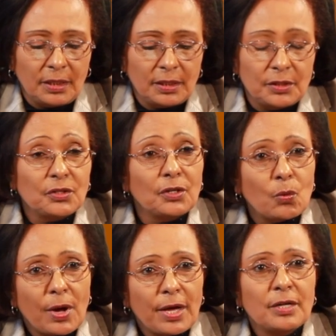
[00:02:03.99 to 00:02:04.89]
It's
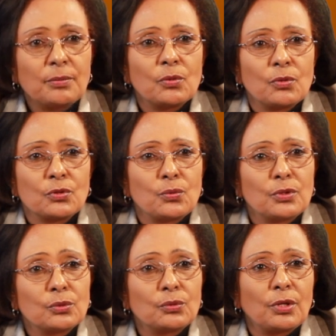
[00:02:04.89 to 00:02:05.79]
required because we
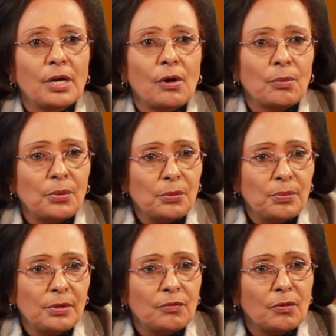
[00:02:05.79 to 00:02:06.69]
want to take our
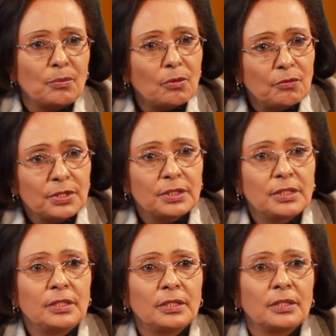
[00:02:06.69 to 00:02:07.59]
people from
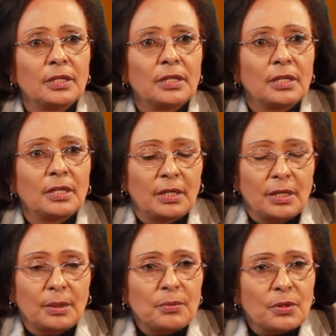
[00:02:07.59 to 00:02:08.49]
poverty.
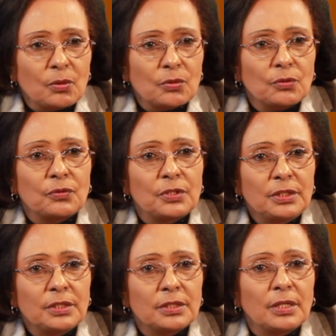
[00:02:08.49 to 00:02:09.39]
Because of
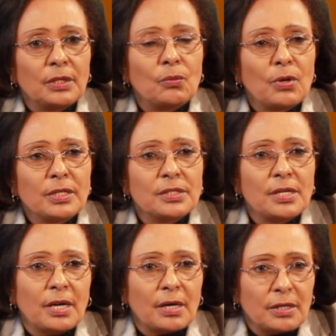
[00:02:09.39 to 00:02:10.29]
this, once
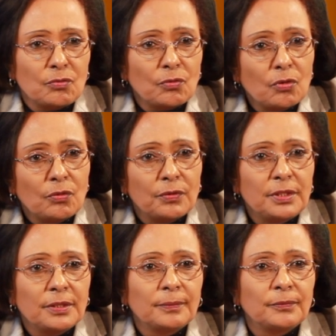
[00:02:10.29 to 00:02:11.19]
they are
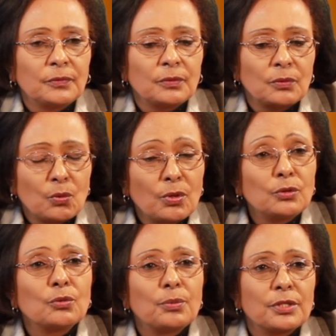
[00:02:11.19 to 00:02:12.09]
involved, we
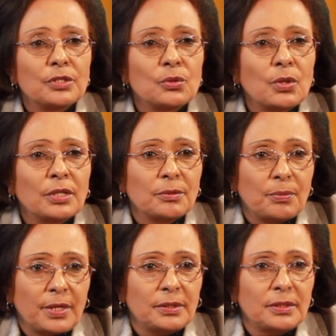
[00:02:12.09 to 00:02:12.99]
want to pursue other
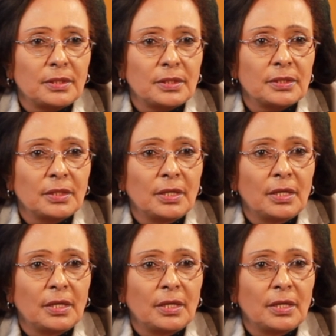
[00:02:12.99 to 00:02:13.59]
partners.